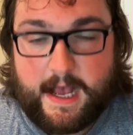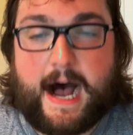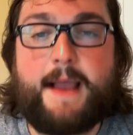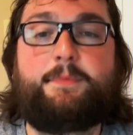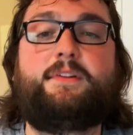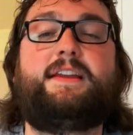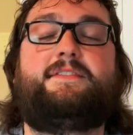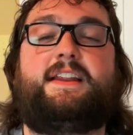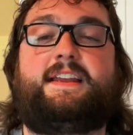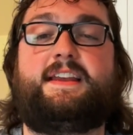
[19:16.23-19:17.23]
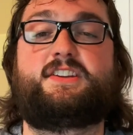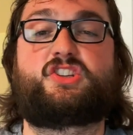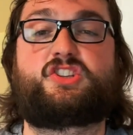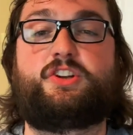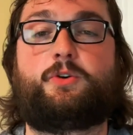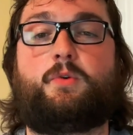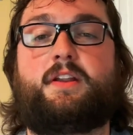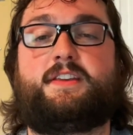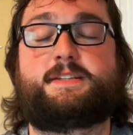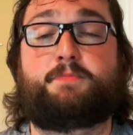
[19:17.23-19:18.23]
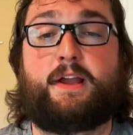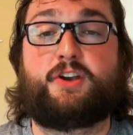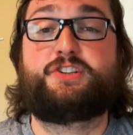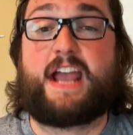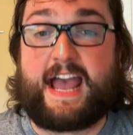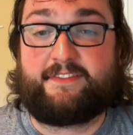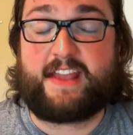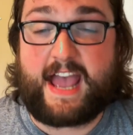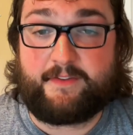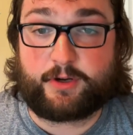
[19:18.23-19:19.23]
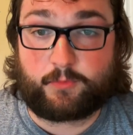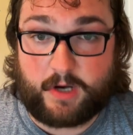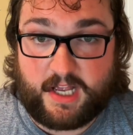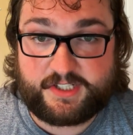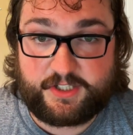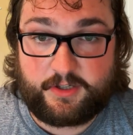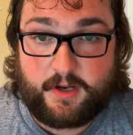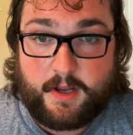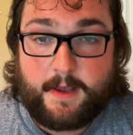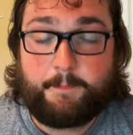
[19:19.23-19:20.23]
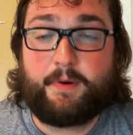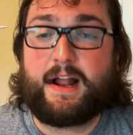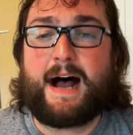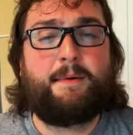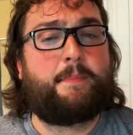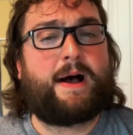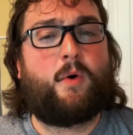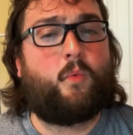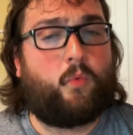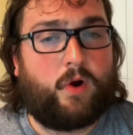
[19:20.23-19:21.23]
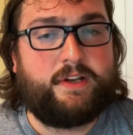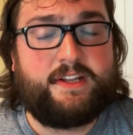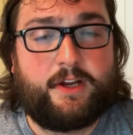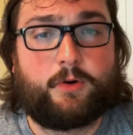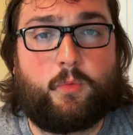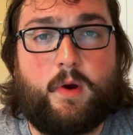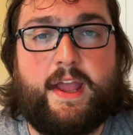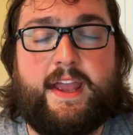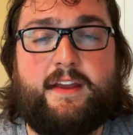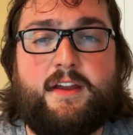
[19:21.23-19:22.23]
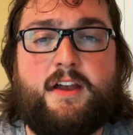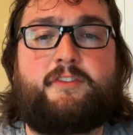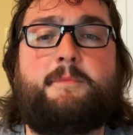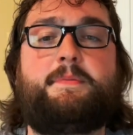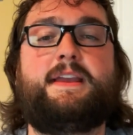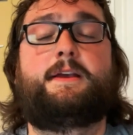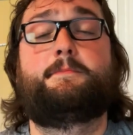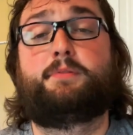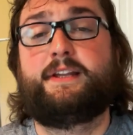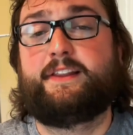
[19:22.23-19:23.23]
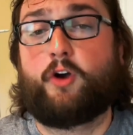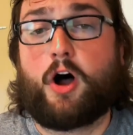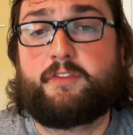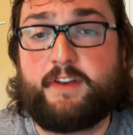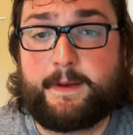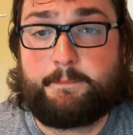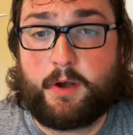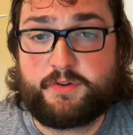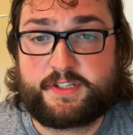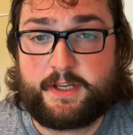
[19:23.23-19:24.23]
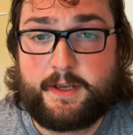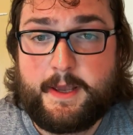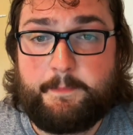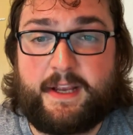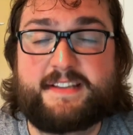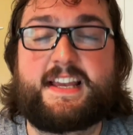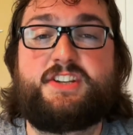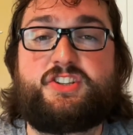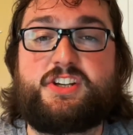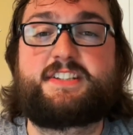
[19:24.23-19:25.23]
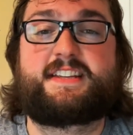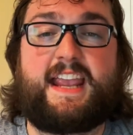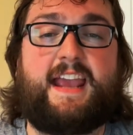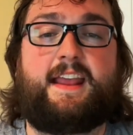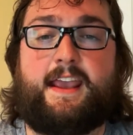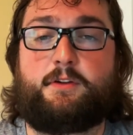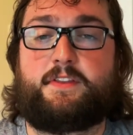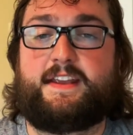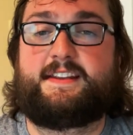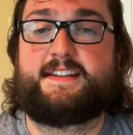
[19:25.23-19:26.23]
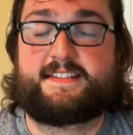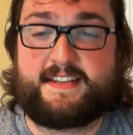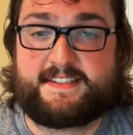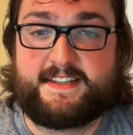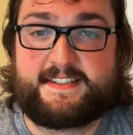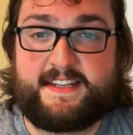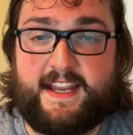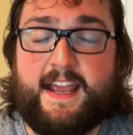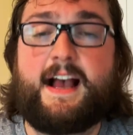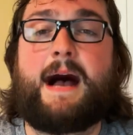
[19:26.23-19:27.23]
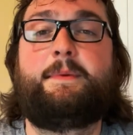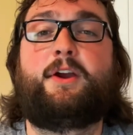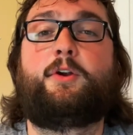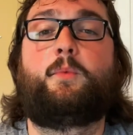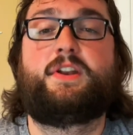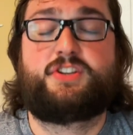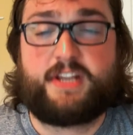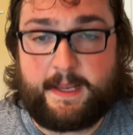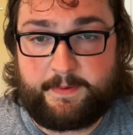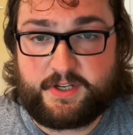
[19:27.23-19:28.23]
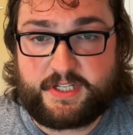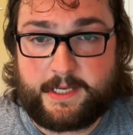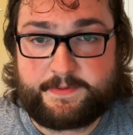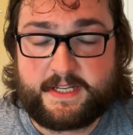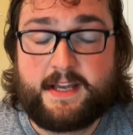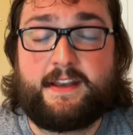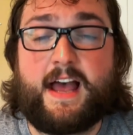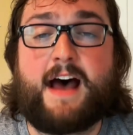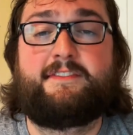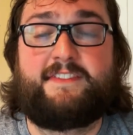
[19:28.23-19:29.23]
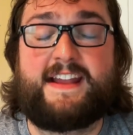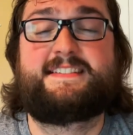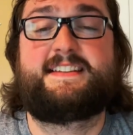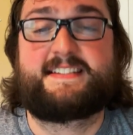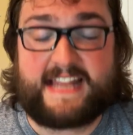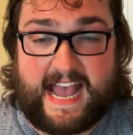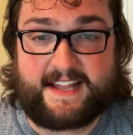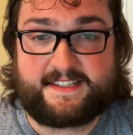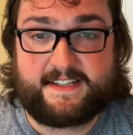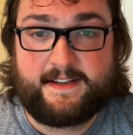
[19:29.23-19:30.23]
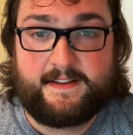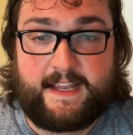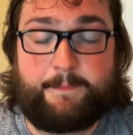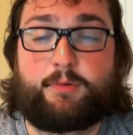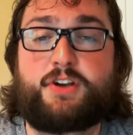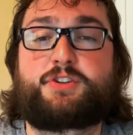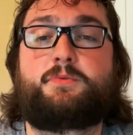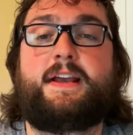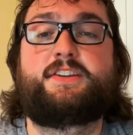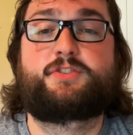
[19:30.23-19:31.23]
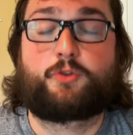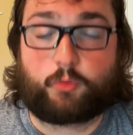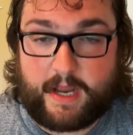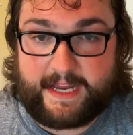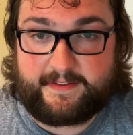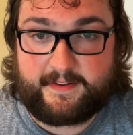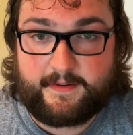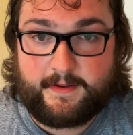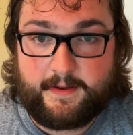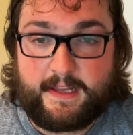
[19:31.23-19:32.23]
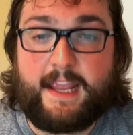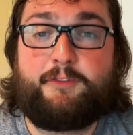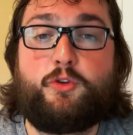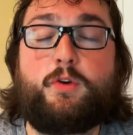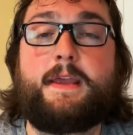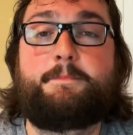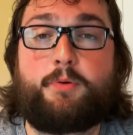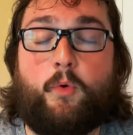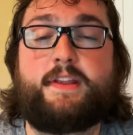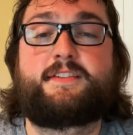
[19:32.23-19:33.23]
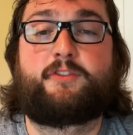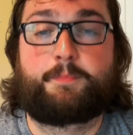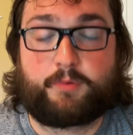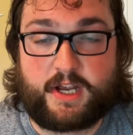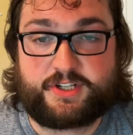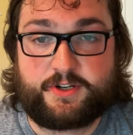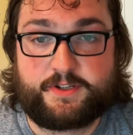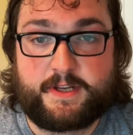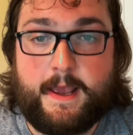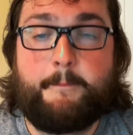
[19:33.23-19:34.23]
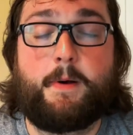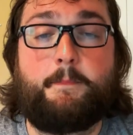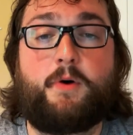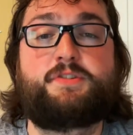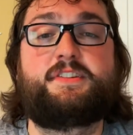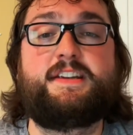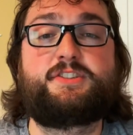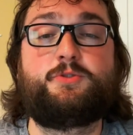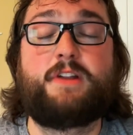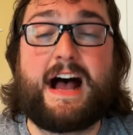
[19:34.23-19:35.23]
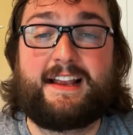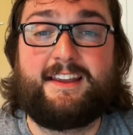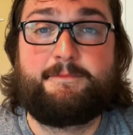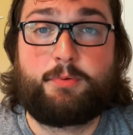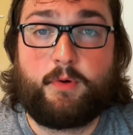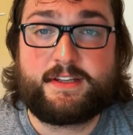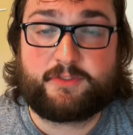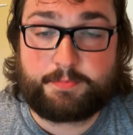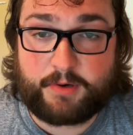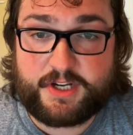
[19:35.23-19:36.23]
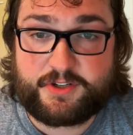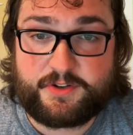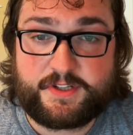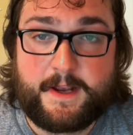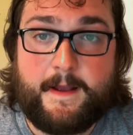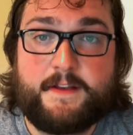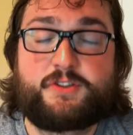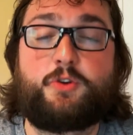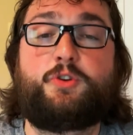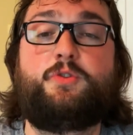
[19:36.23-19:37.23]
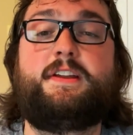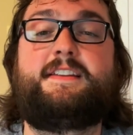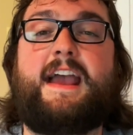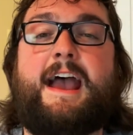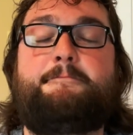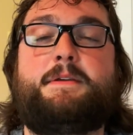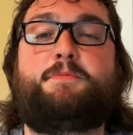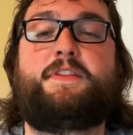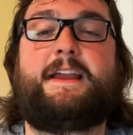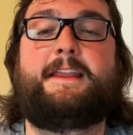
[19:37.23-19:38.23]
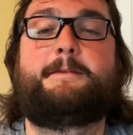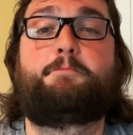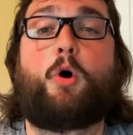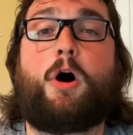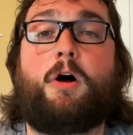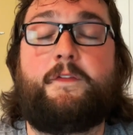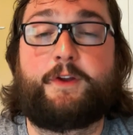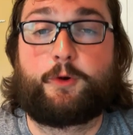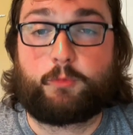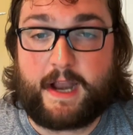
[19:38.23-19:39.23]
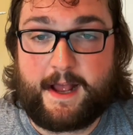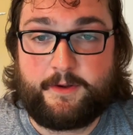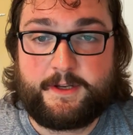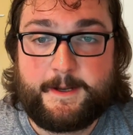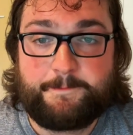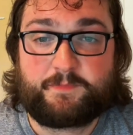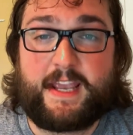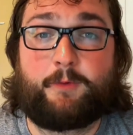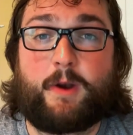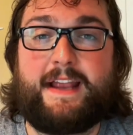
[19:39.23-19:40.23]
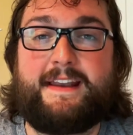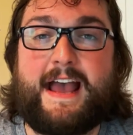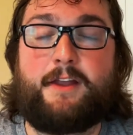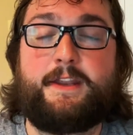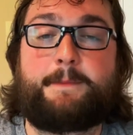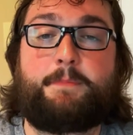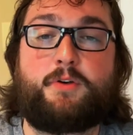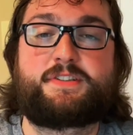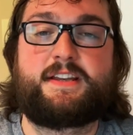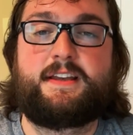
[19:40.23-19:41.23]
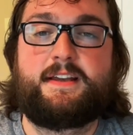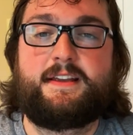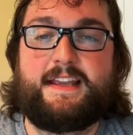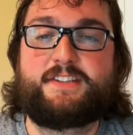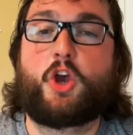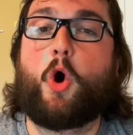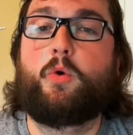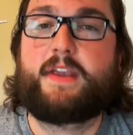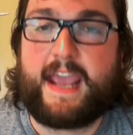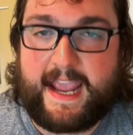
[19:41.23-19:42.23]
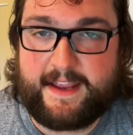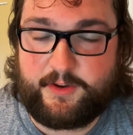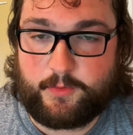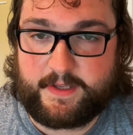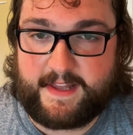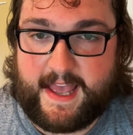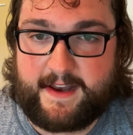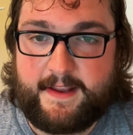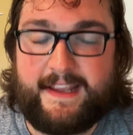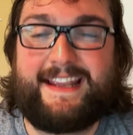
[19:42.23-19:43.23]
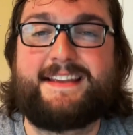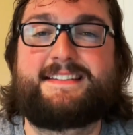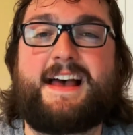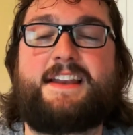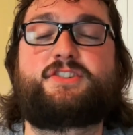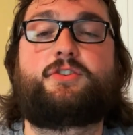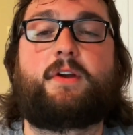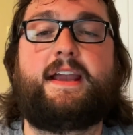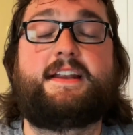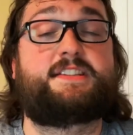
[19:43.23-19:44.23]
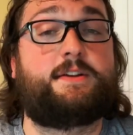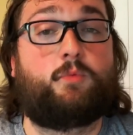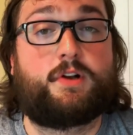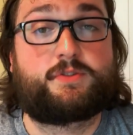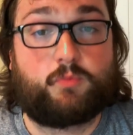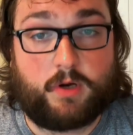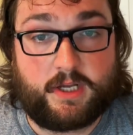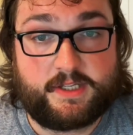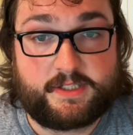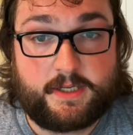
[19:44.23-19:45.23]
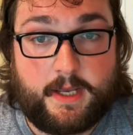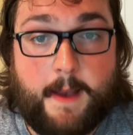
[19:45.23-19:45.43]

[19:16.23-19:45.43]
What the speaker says: I believe that he is still one of these players you have to have on a roster, but I'm about 1 year away from being completely off Nick Bosa because I just can't handle the inconsistency. I'm here to win championships, not fancy stats. And pressure rate is great if you get points for pressures, but most leagues do not give points for pressures, so you need to have people that get the ball on the ground, and right now Nick Bosa is okay at doing that. He is not as great as he once was.